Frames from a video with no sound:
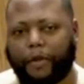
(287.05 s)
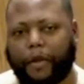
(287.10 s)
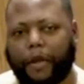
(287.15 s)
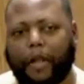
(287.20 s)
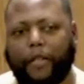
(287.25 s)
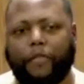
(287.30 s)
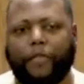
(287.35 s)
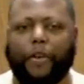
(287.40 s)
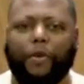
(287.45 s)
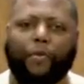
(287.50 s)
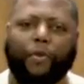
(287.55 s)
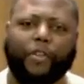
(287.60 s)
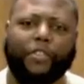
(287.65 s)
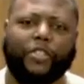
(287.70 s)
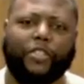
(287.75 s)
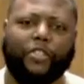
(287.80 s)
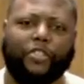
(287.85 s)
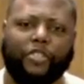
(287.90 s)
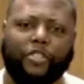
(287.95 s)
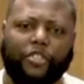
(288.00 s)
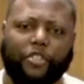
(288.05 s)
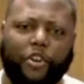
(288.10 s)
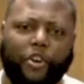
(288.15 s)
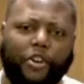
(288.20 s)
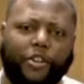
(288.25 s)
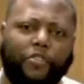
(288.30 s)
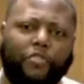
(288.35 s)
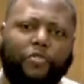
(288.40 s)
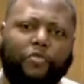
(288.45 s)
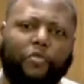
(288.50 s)
there was a certain
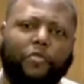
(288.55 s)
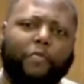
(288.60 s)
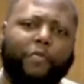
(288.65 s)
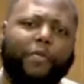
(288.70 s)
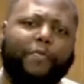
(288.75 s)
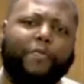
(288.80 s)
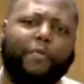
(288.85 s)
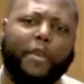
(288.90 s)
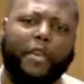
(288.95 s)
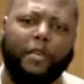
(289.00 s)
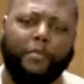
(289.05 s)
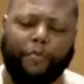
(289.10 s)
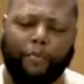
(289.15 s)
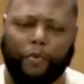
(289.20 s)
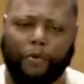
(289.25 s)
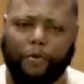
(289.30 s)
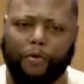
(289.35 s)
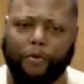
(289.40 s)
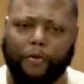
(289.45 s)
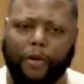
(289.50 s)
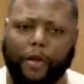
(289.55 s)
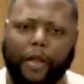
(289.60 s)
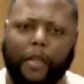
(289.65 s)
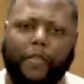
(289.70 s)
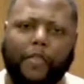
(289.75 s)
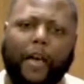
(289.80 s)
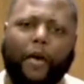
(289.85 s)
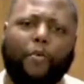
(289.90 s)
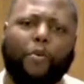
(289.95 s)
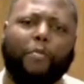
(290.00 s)
group of people
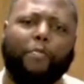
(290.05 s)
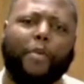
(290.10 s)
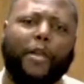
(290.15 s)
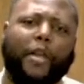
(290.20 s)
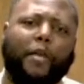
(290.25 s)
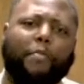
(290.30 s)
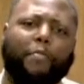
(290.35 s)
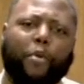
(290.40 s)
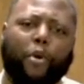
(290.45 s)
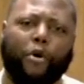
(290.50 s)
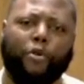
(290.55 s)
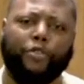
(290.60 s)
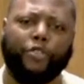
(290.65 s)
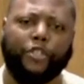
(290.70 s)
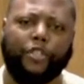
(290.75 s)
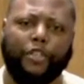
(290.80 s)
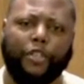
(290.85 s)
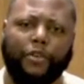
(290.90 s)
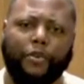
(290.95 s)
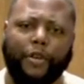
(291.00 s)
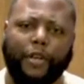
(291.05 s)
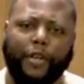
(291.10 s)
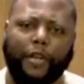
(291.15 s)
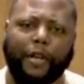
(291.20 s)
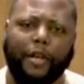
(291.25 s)
that were being persecuted